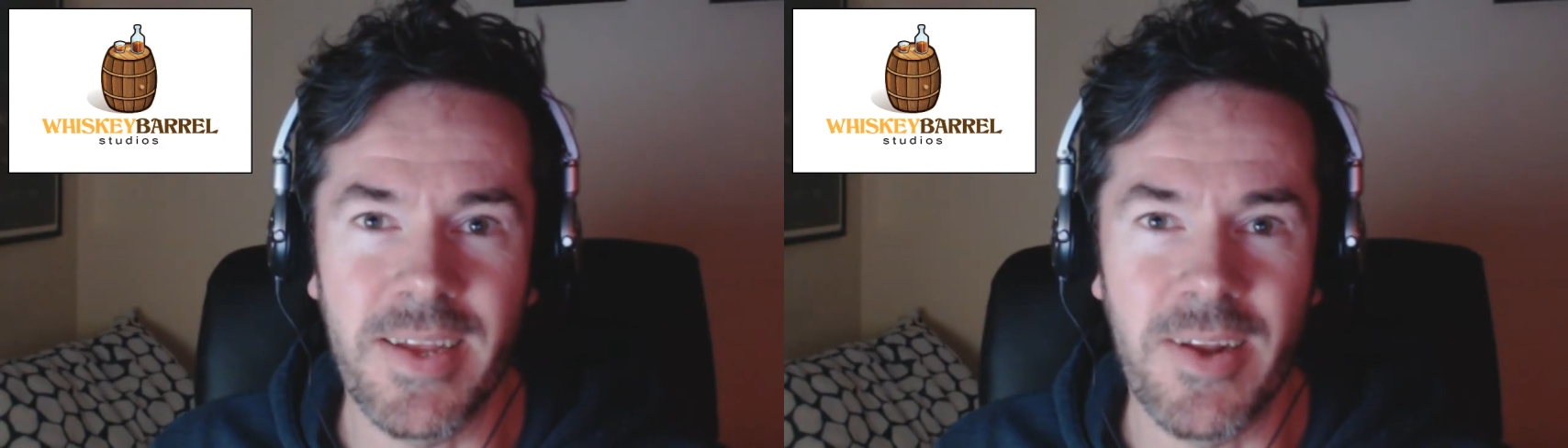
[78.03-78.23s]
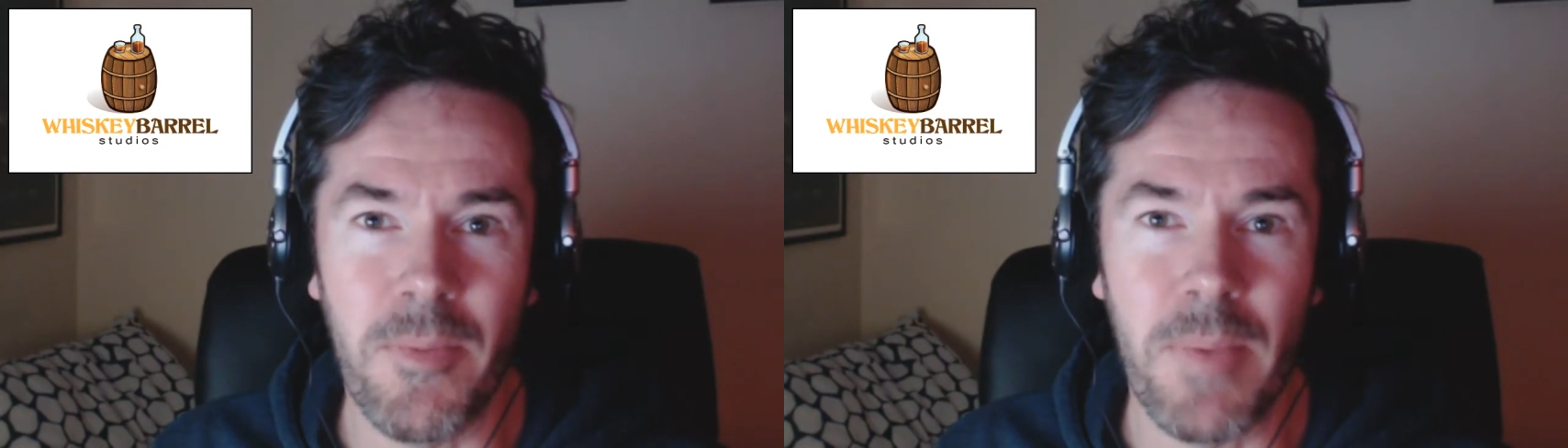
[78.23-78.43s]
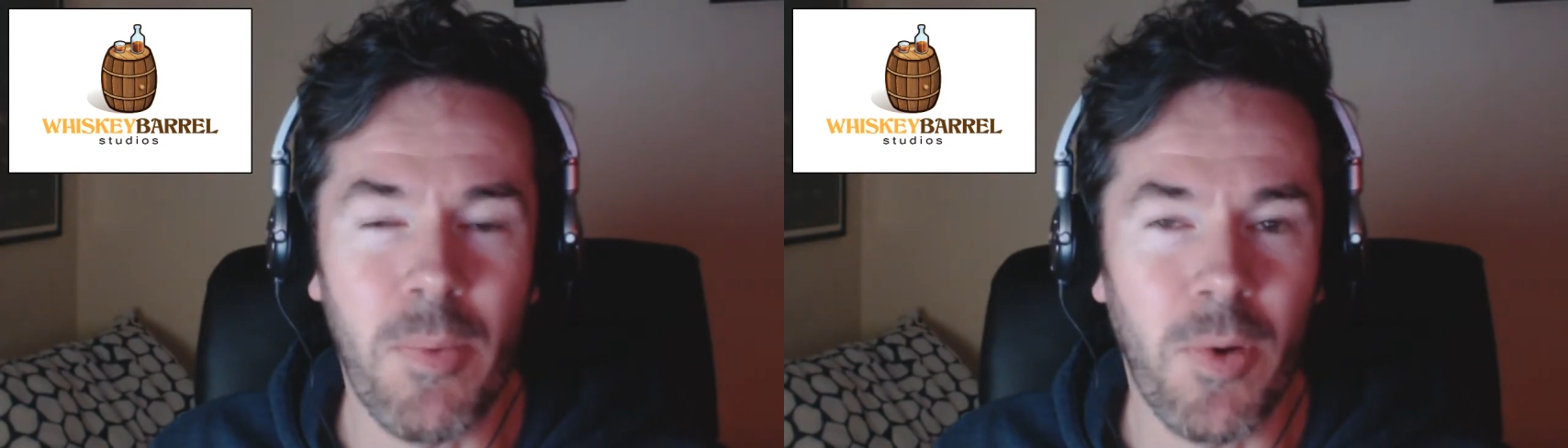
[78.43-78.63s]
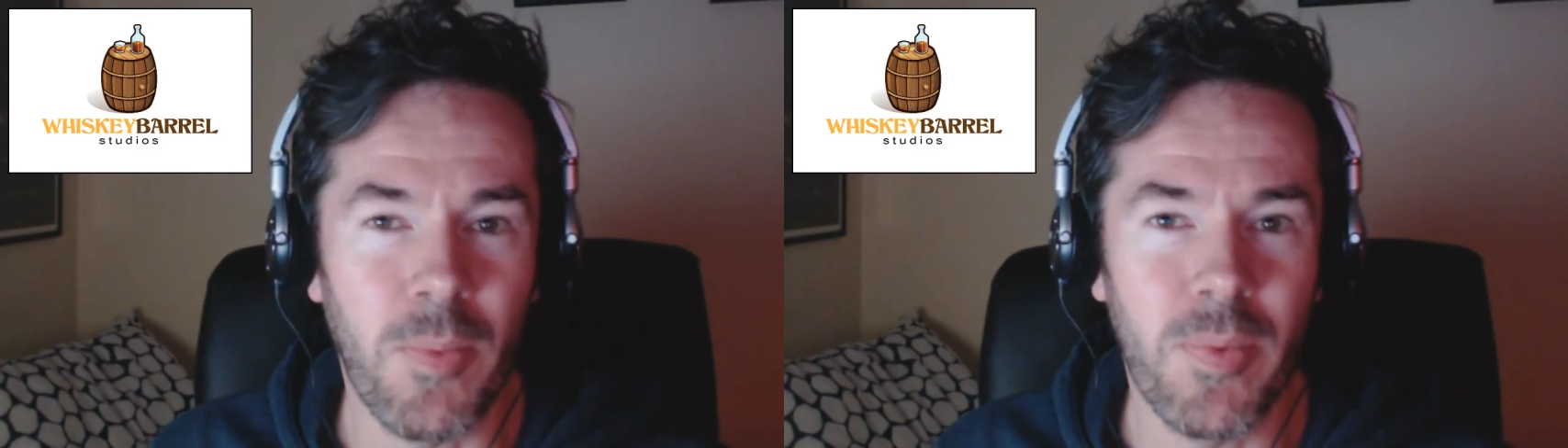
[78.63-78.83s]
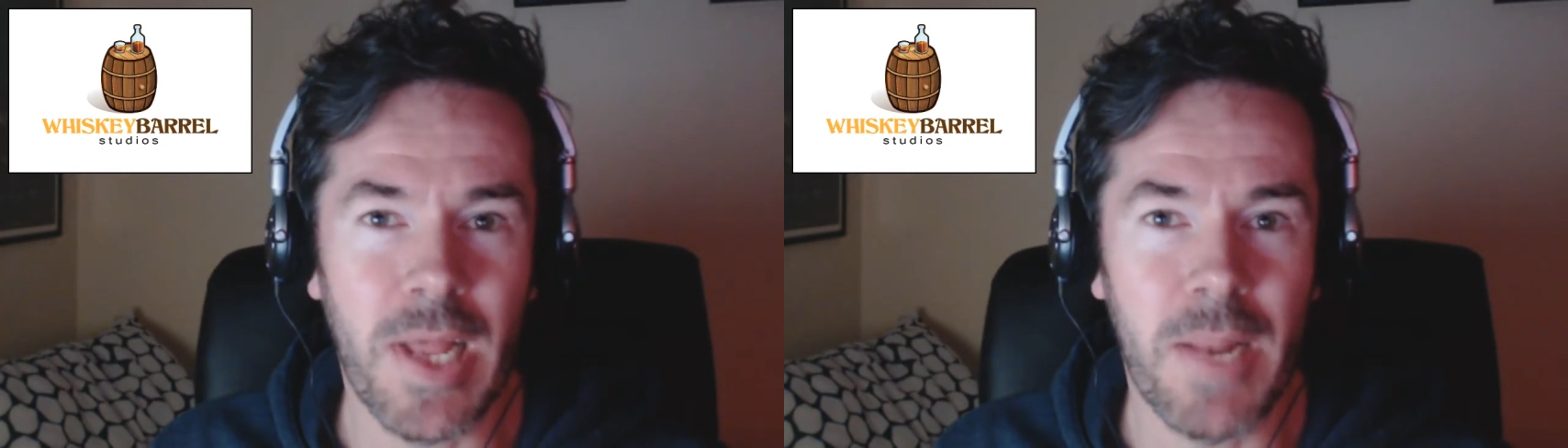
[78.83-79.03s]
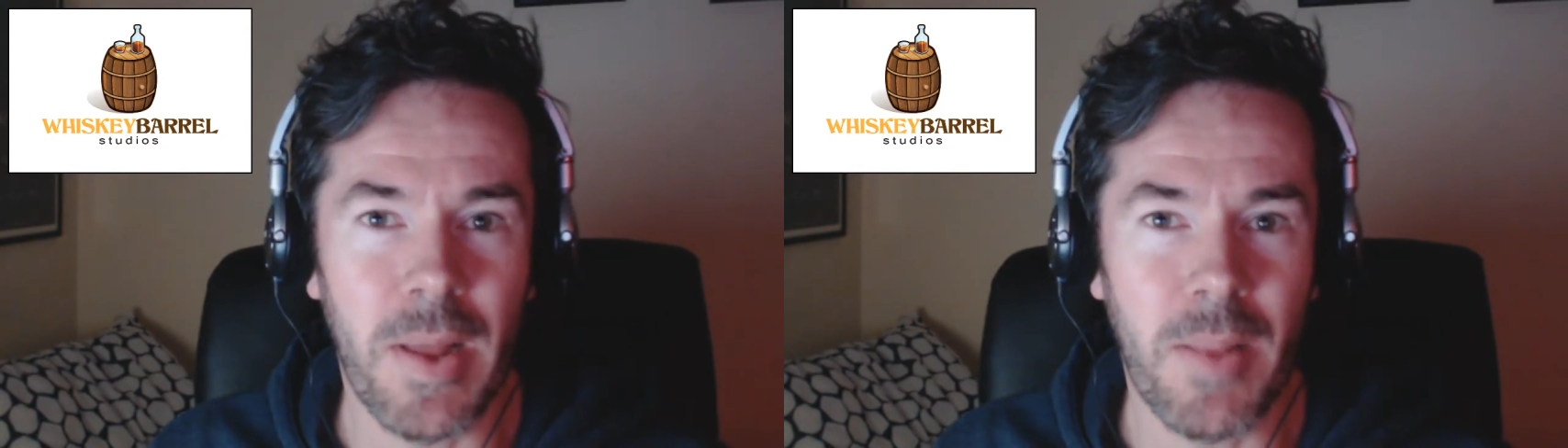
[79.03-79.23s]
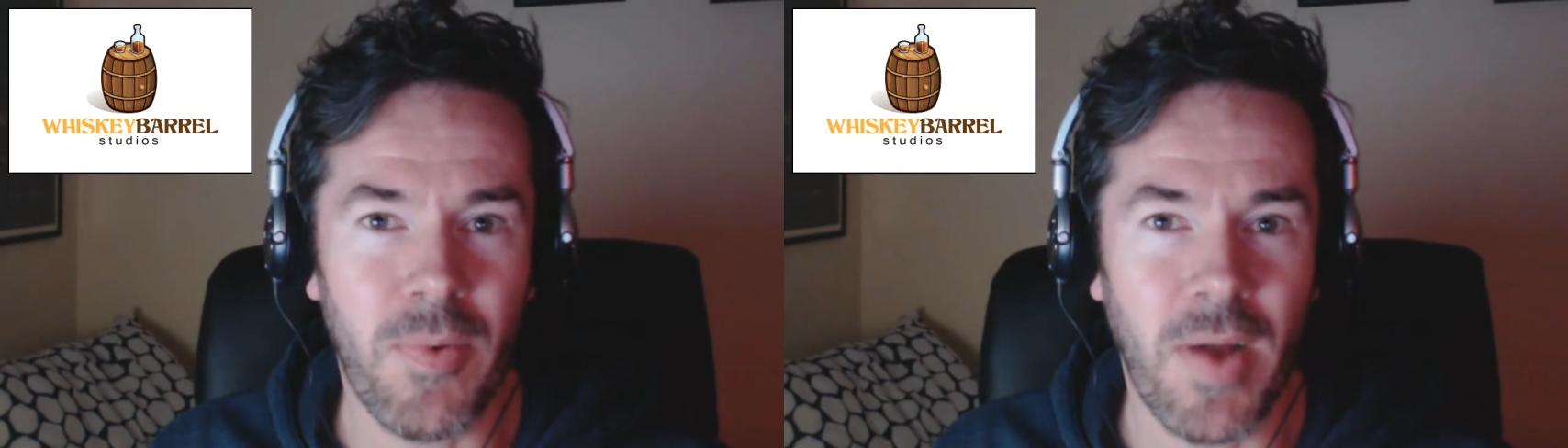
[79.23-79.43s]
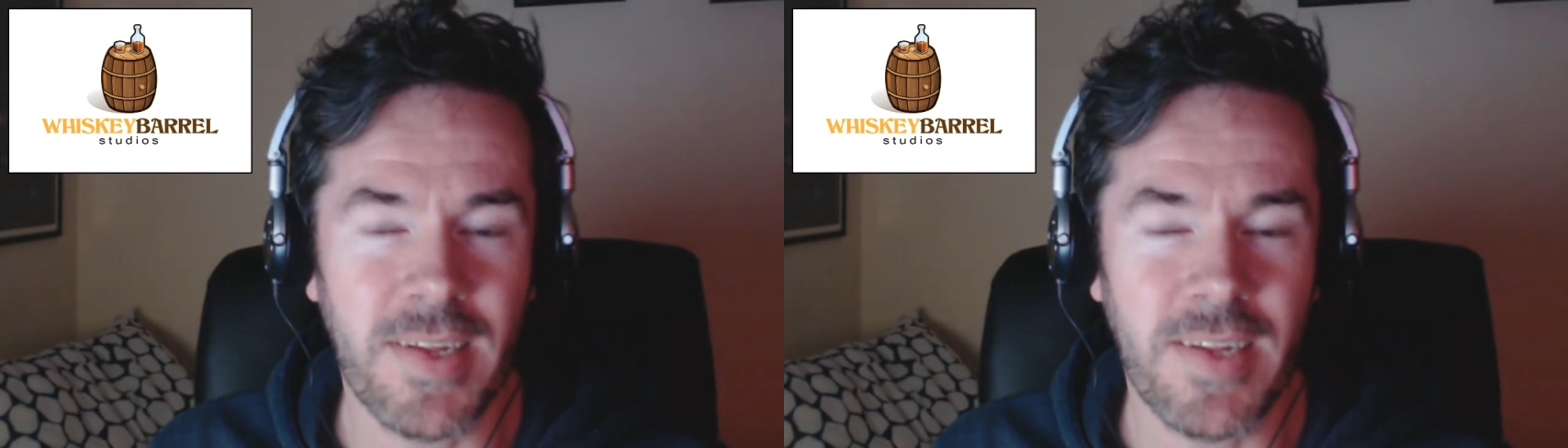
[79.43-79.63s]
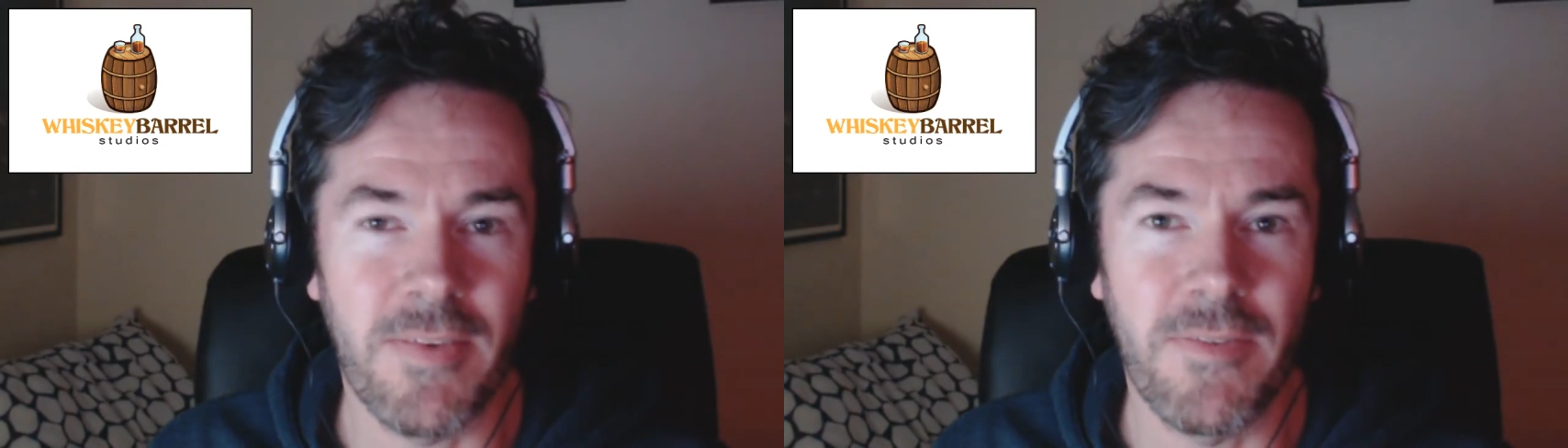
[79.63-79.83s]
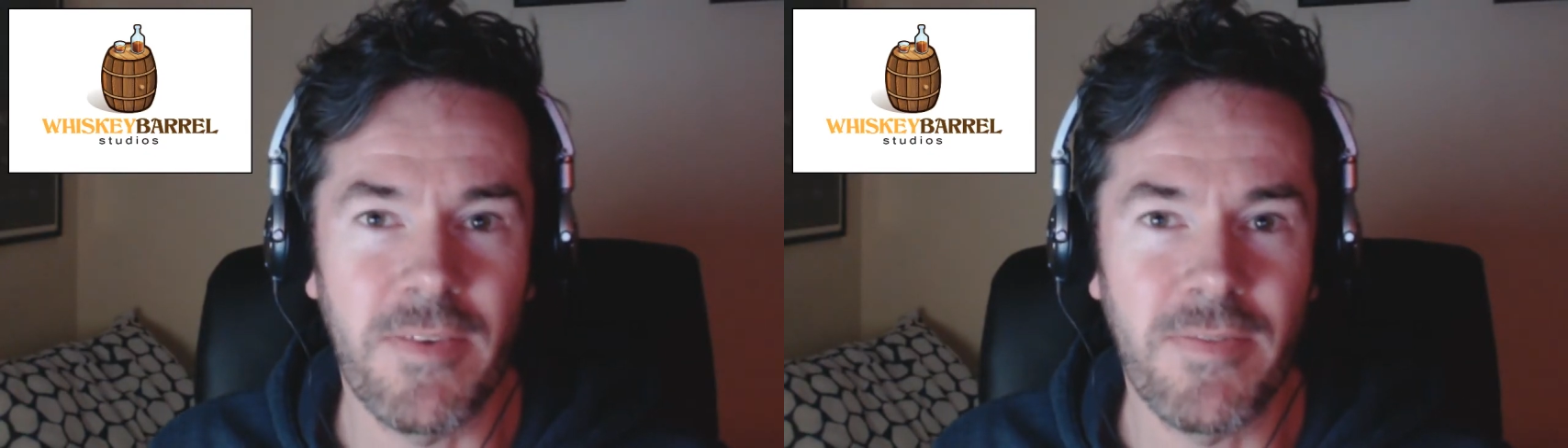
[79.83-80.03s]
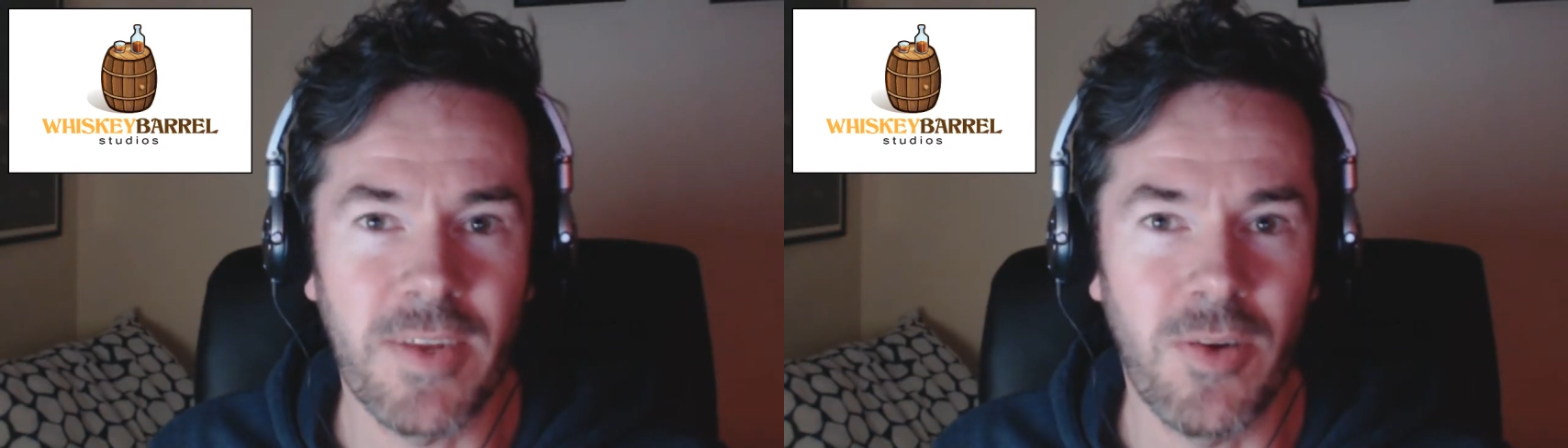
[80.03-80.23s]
people complain about the price of a $50